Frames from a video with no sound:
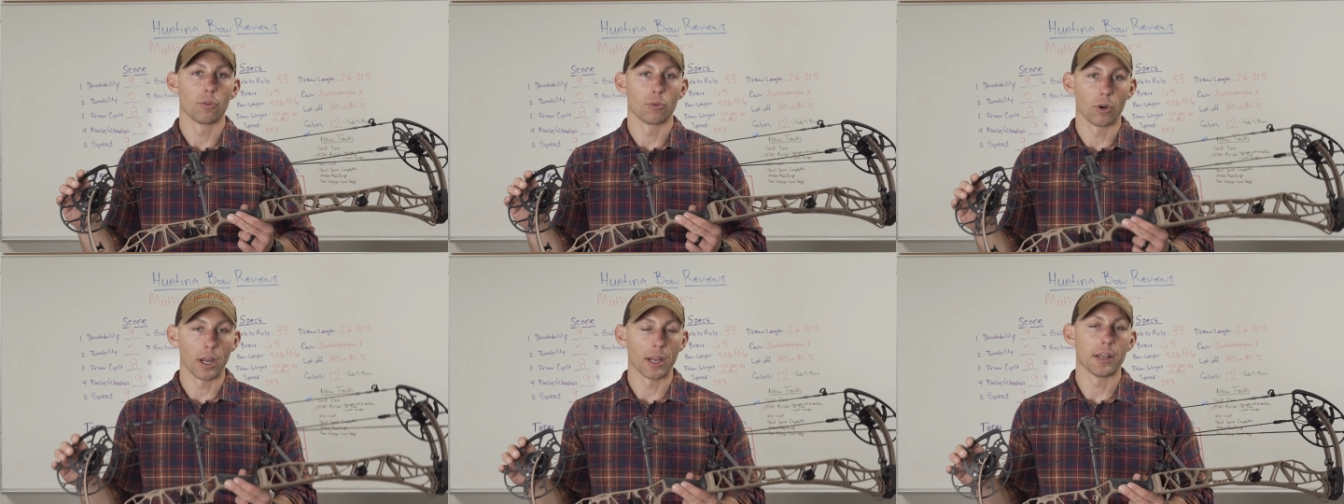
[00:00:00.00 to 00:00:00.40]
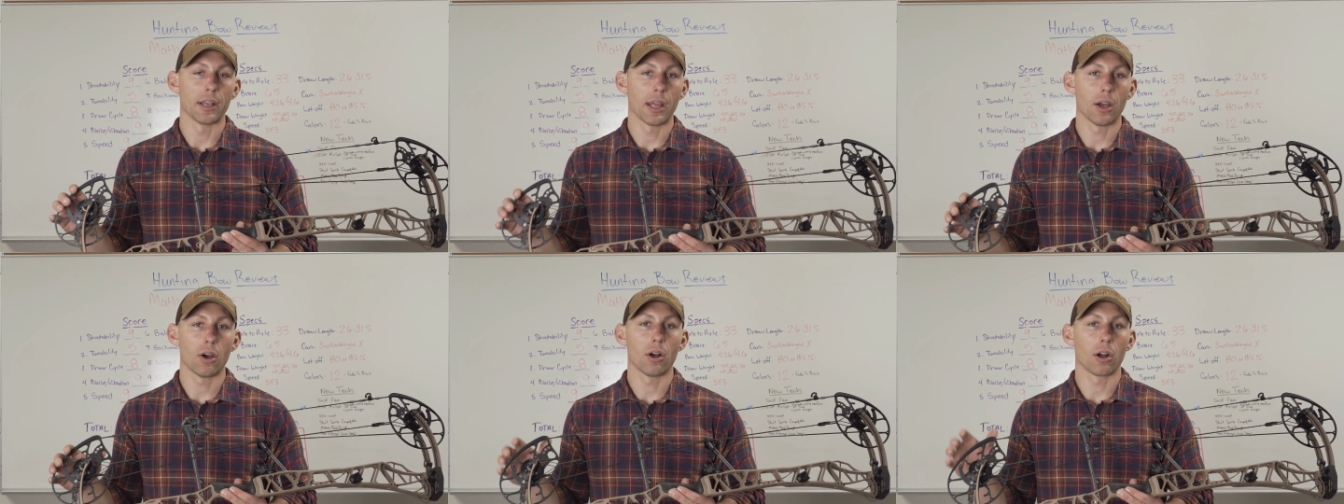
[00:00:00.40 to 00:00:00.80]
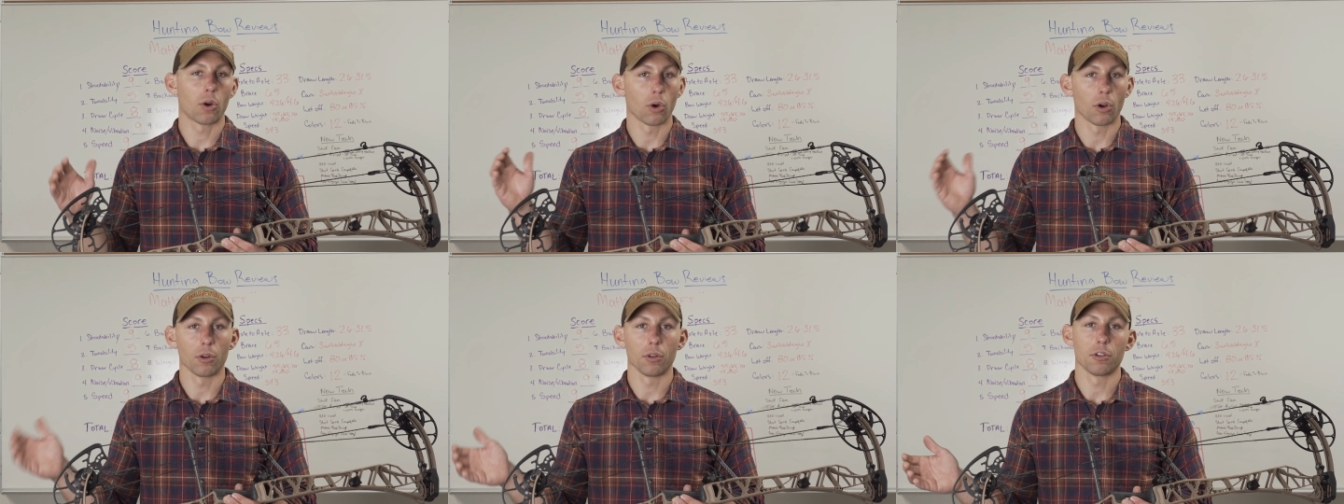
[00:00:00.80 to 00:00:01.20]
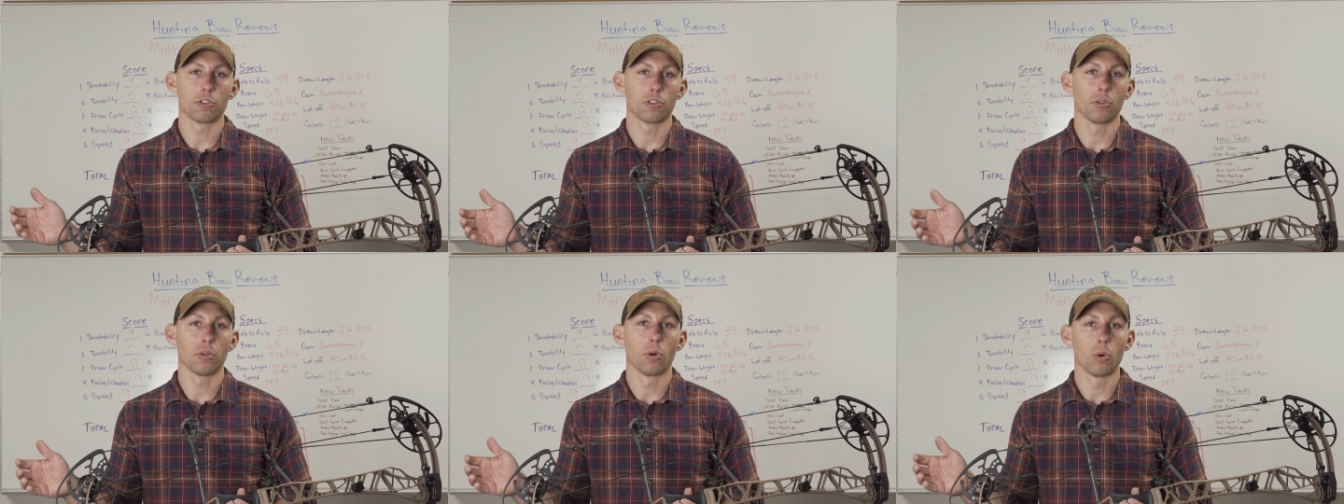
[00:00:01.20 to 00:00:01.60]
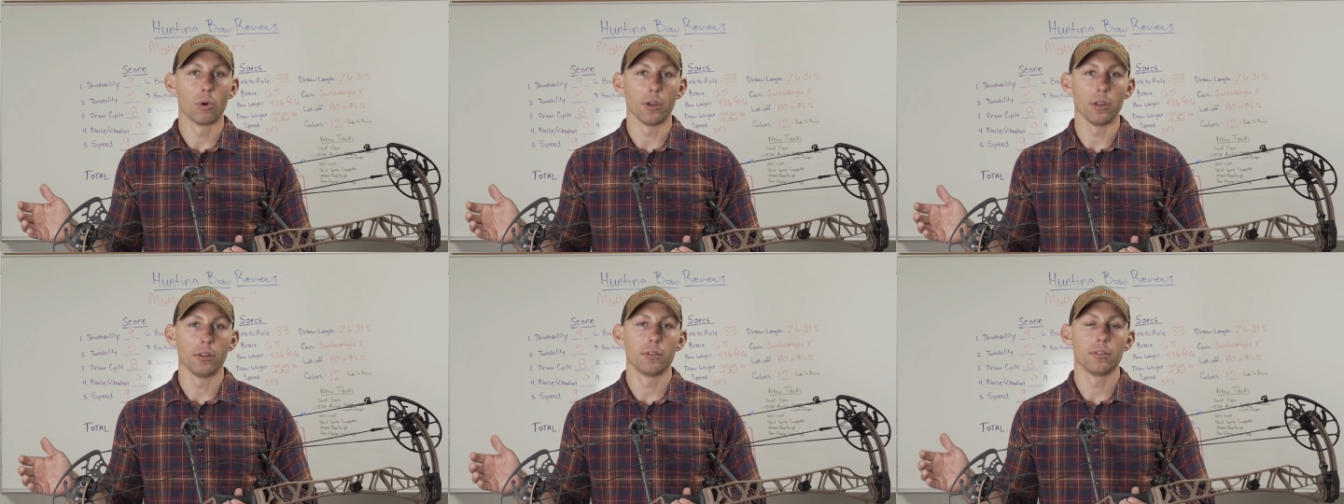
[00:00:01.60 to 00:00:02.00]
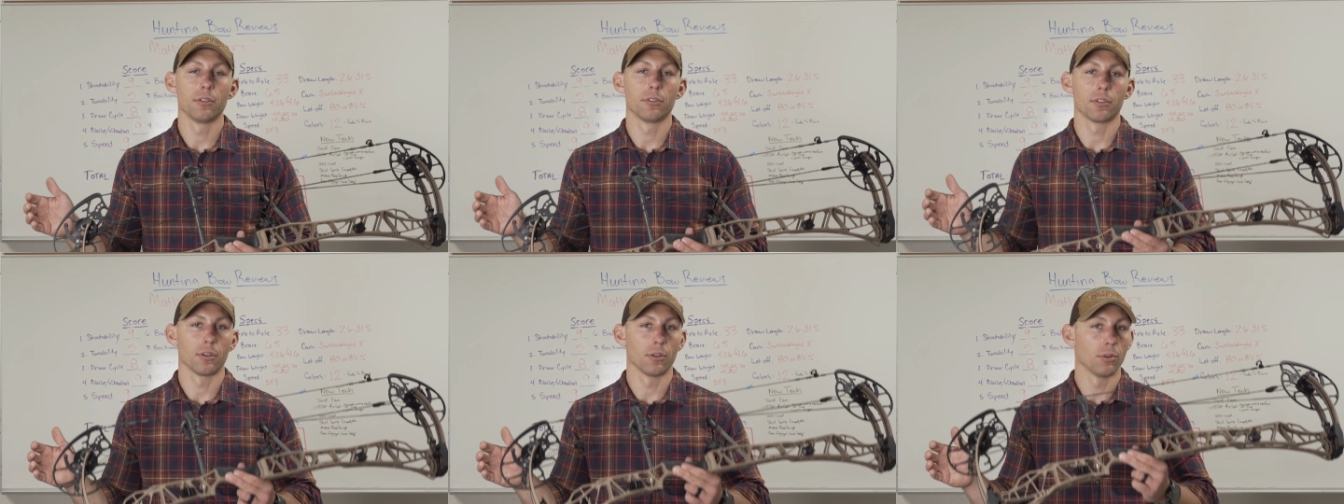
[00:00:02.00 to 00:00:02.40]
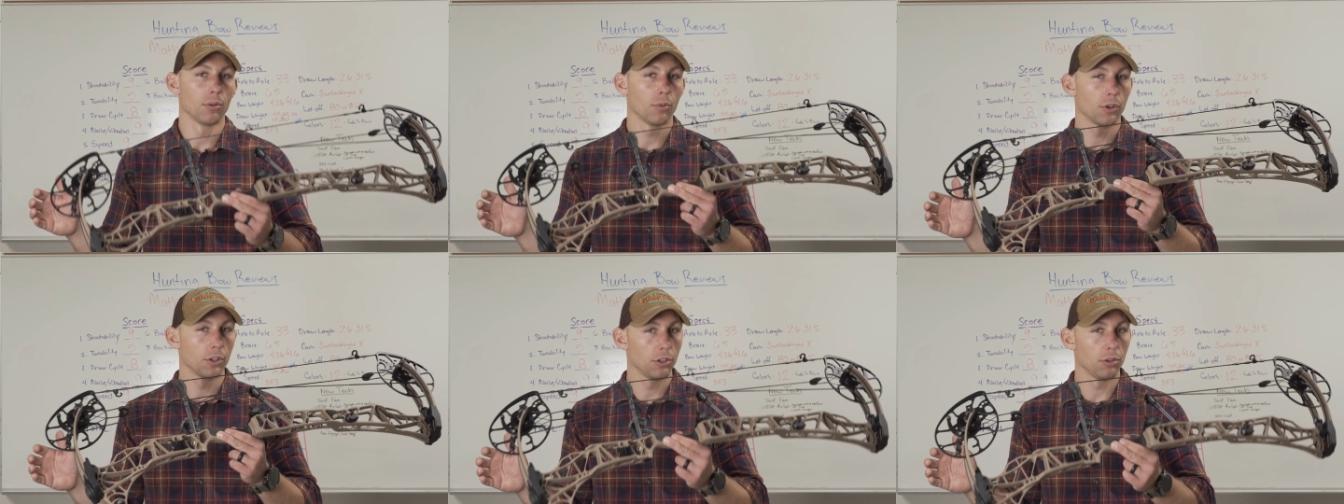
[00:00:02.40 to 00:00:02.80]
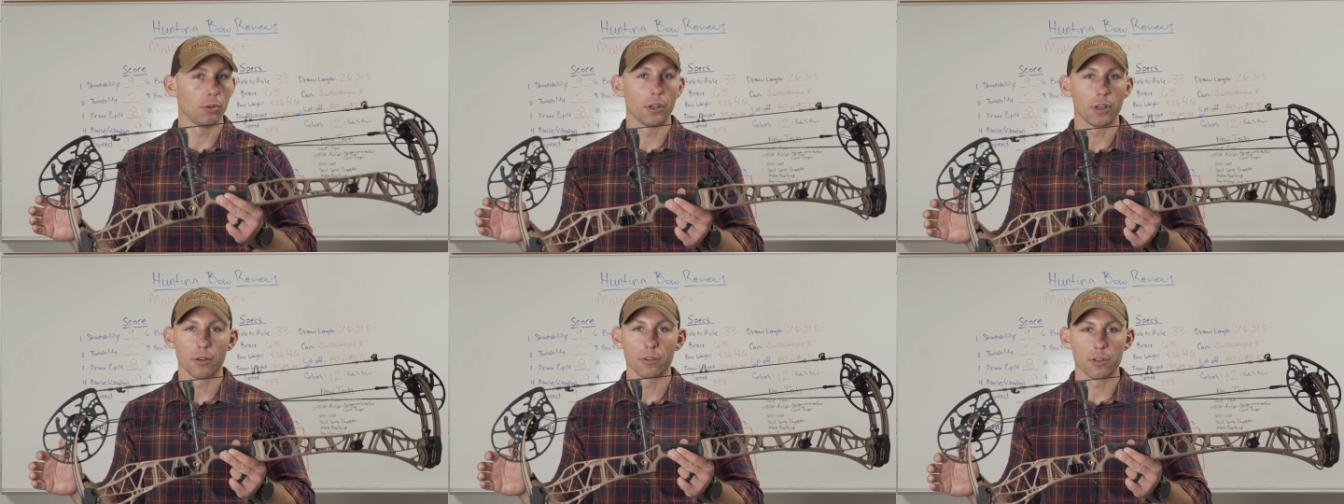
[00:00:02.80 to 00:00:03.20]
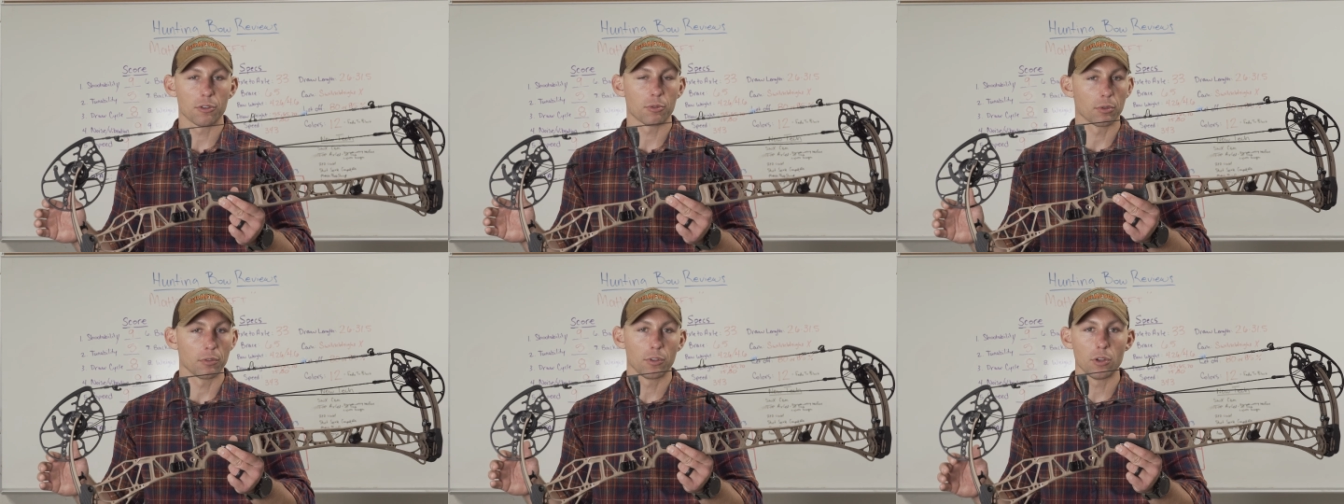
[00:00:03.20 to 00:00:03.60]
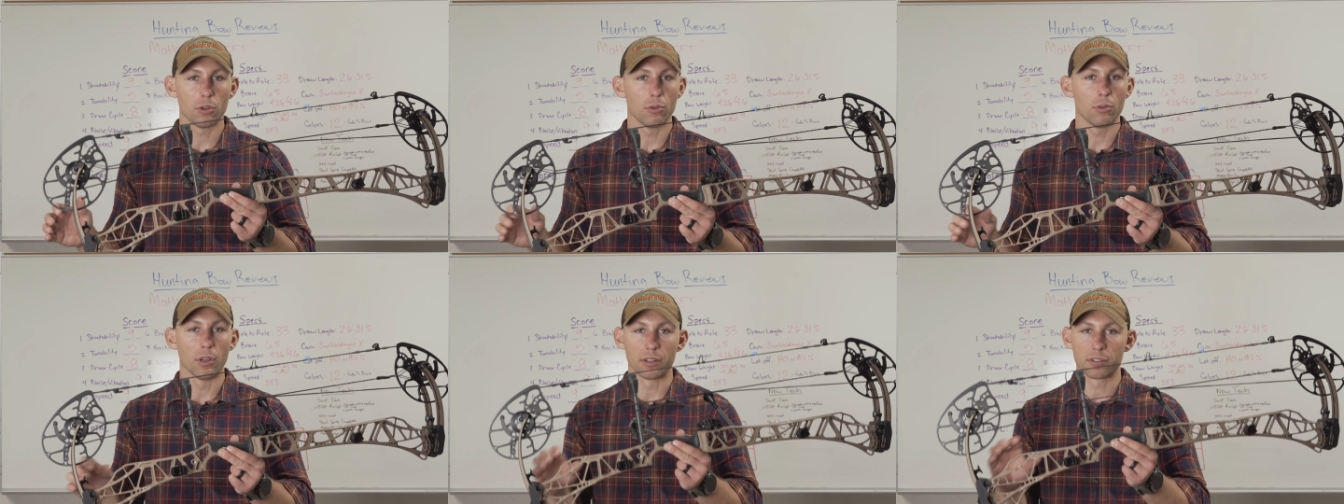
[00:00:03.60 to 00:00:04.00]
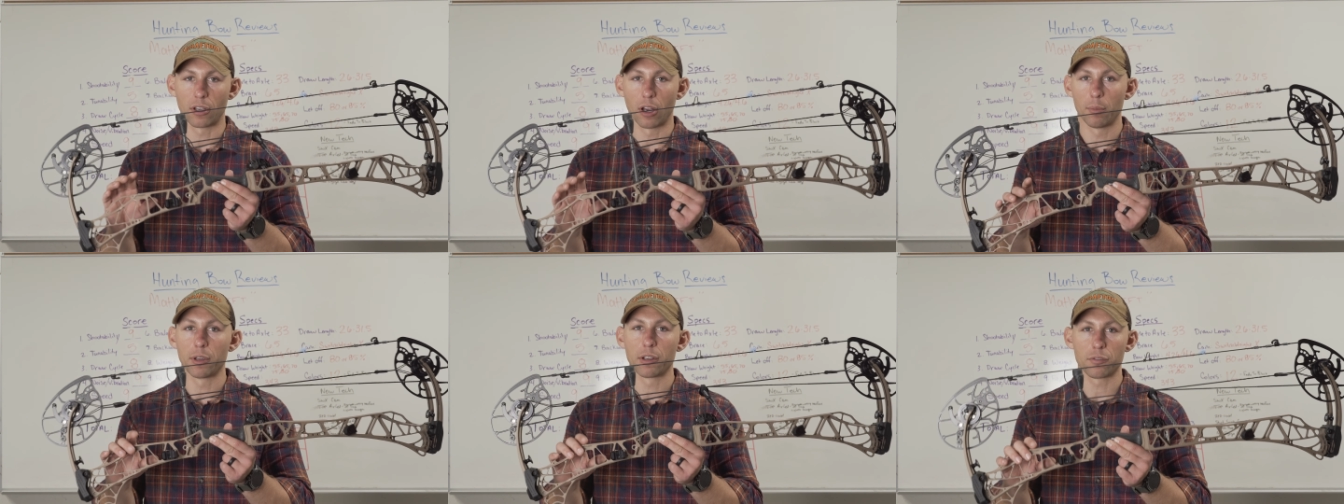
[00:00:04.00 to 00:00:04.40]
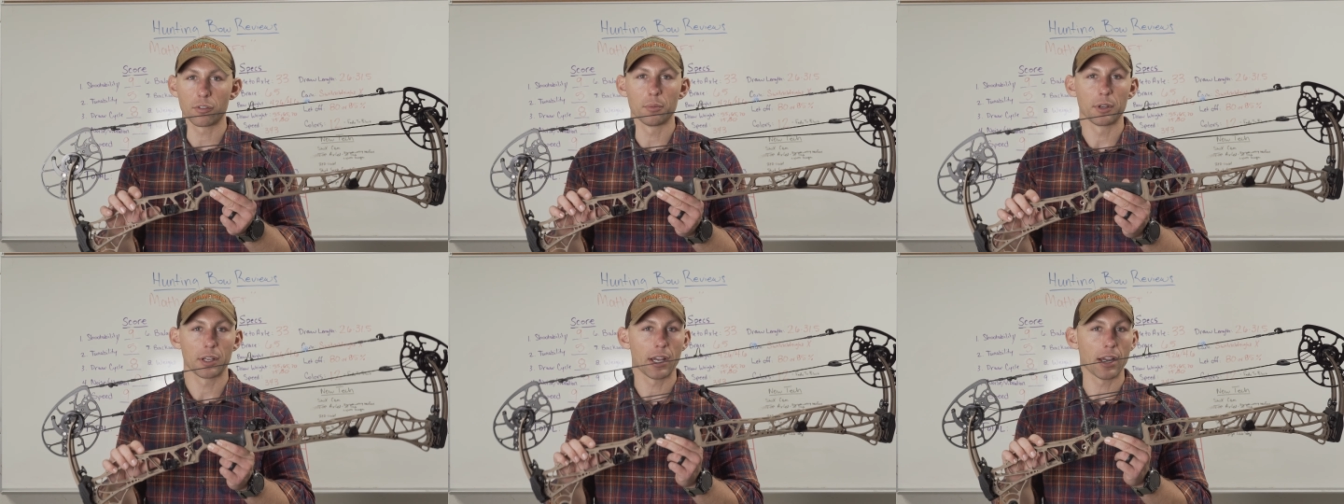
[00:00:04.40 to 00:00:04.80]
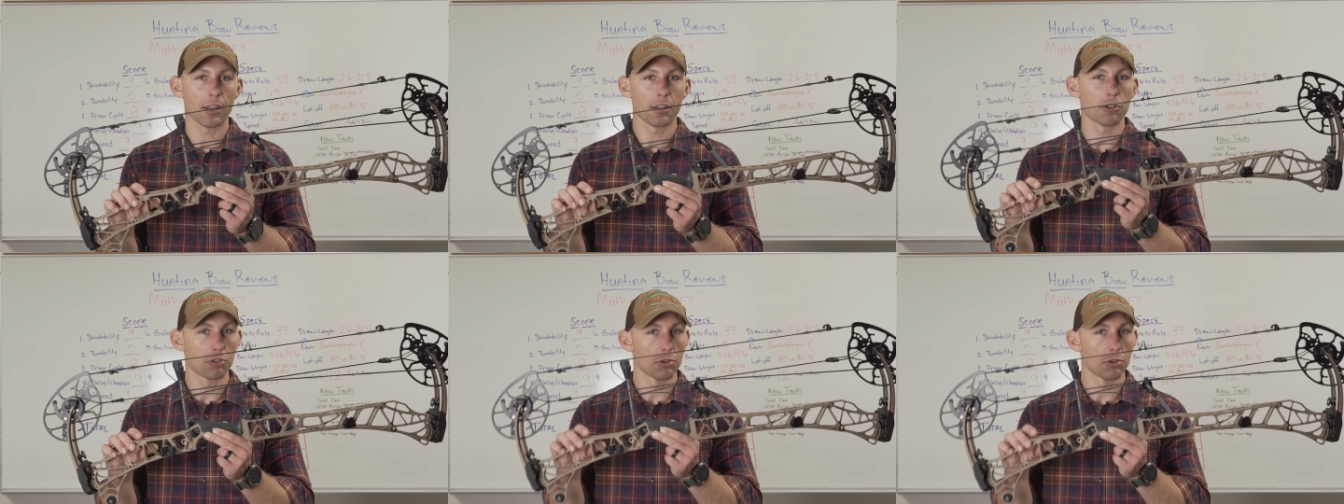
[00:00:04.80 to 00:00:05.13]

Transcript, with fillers: Right now, I currently shoot a Hoyt. So when you hear this review, it's coming from a guy that